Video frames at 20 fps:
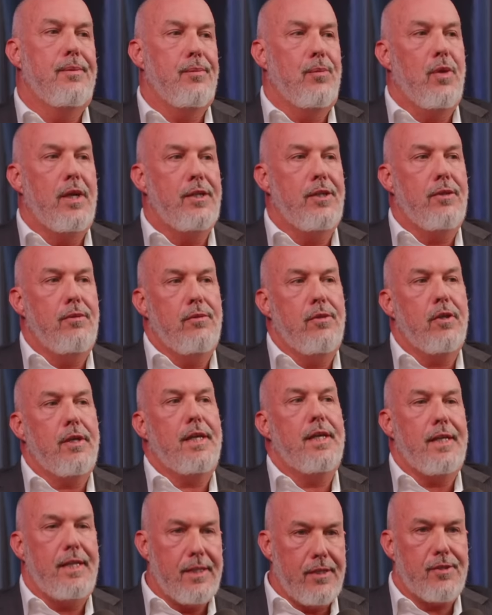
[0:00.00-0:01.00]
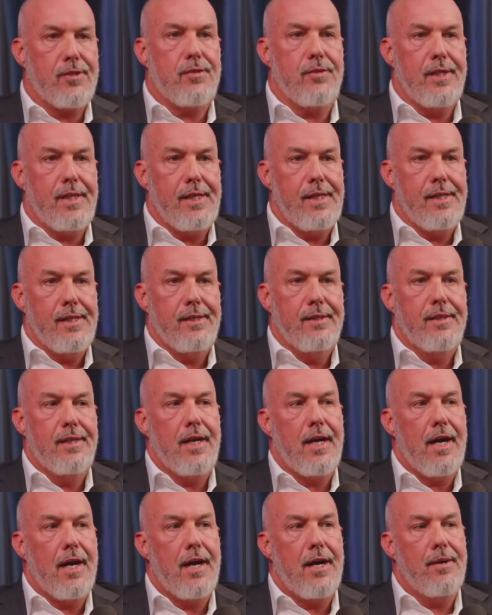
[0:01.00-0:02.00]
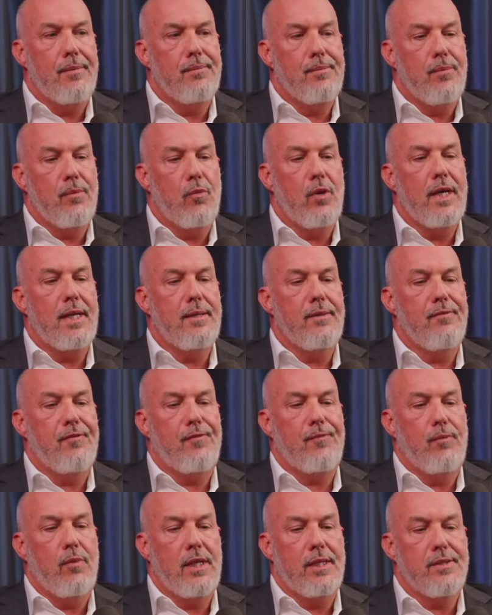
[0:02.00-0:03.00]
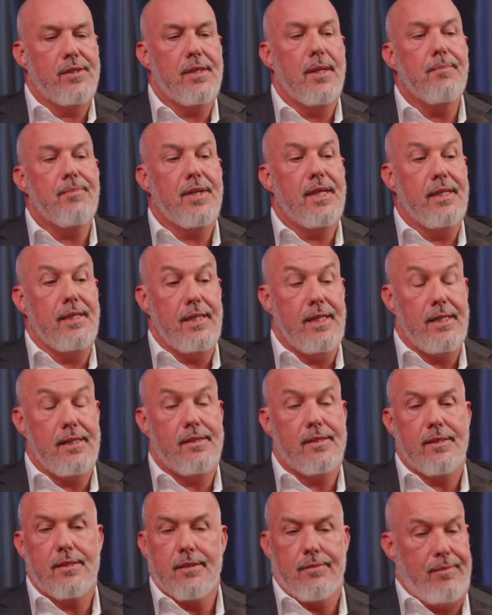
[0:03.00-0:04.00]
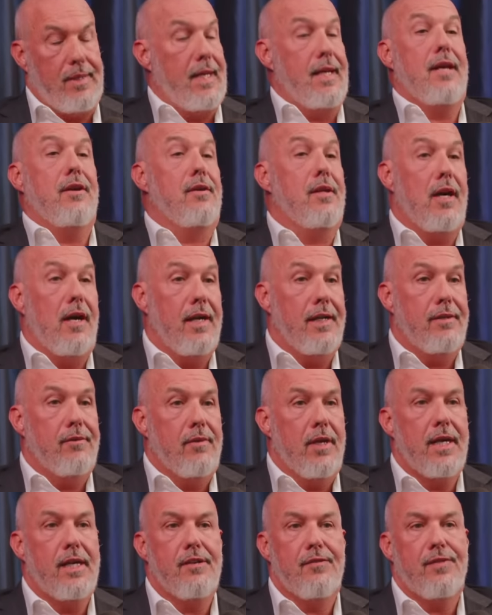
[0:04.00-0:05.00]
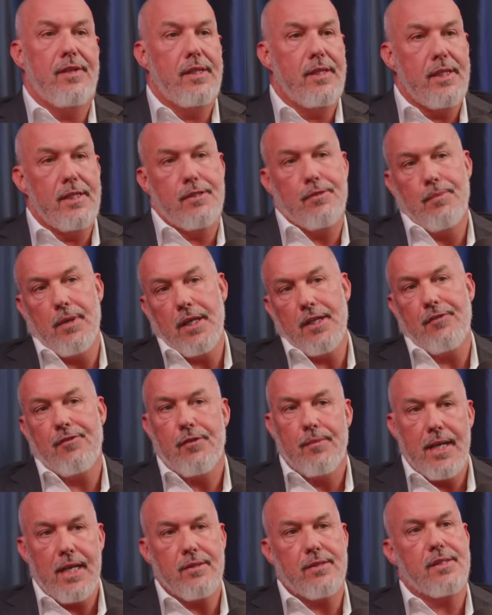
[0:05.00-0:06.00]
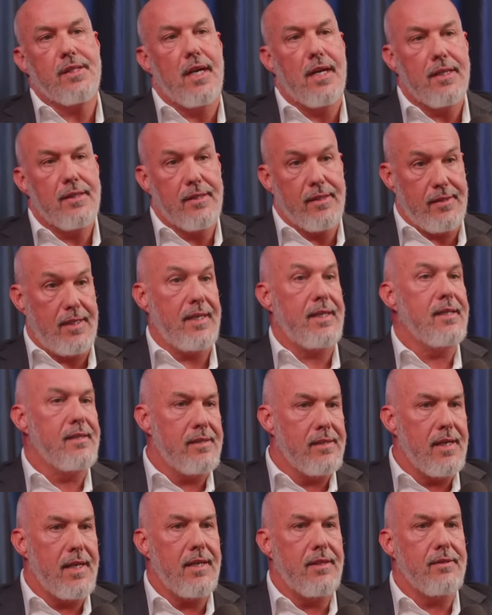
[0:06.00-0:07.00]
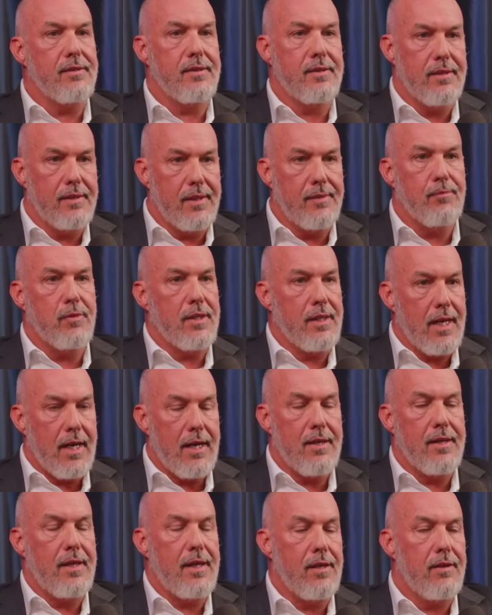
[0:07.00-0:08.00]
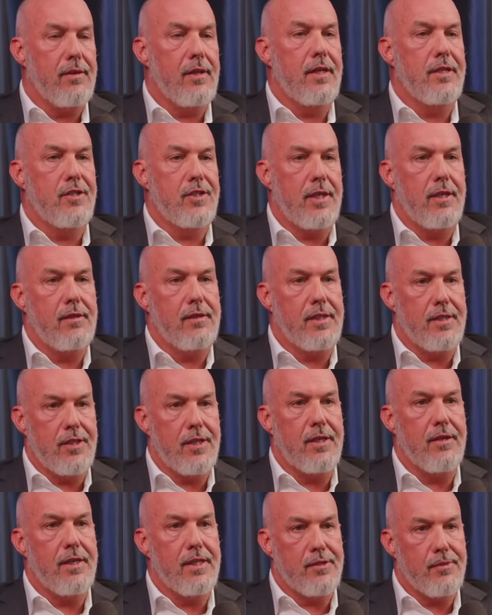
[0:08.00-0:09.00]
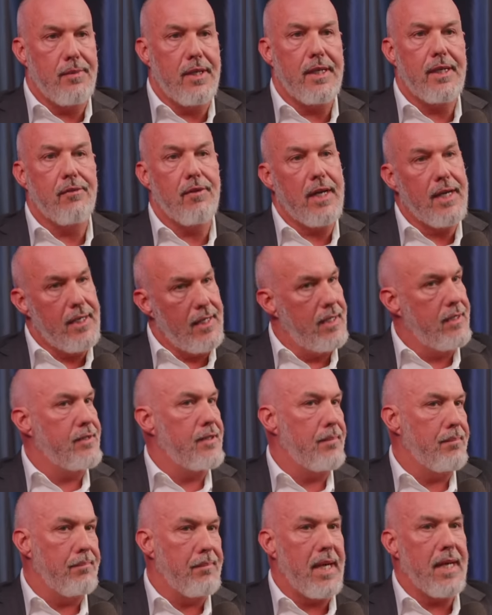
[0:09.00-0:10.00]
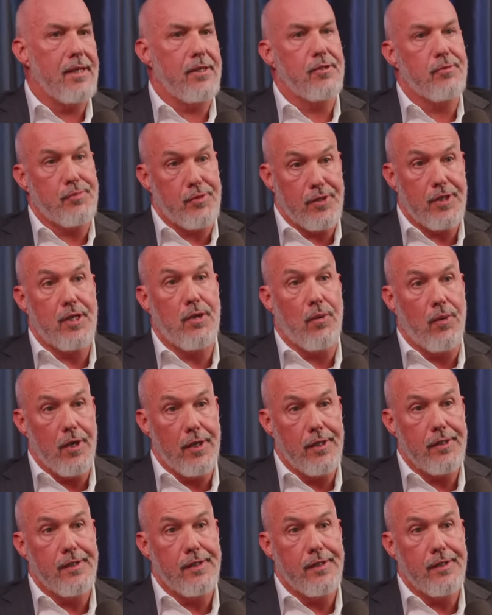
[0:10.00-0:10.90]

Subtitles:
when you look at history, when something needs an airline, right? If it needs money from outside the ticket sales and how the airline generally generates money, right? It ends up in bankruptcy court.